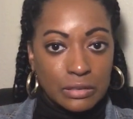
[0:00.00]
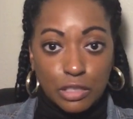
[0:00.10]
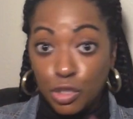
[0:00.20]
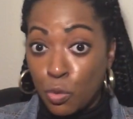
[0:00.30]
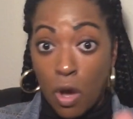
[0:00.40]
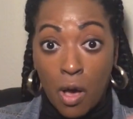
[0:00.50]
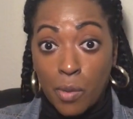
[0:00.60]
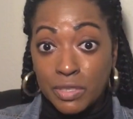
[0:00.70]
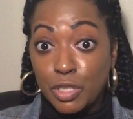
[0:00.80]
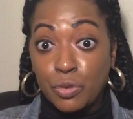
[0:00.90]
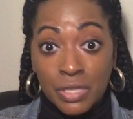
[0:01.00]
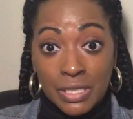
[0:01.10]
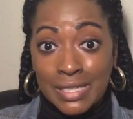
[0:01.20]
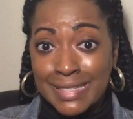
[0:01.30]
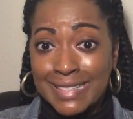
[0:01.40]
you all tuning
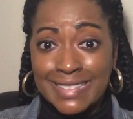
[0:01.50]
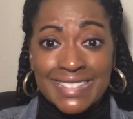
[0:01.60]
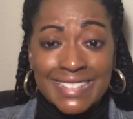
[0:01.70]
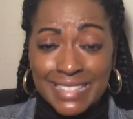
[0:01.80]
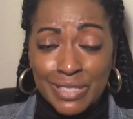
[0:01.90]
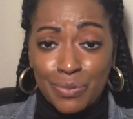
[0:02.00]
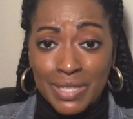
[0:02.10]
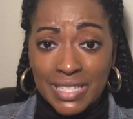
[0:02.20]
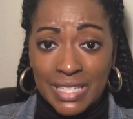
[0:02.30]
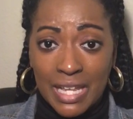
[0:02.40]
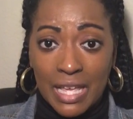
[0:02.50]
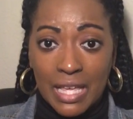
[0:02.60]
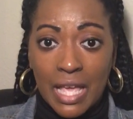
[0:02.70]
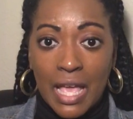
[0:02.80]
in and listening to me today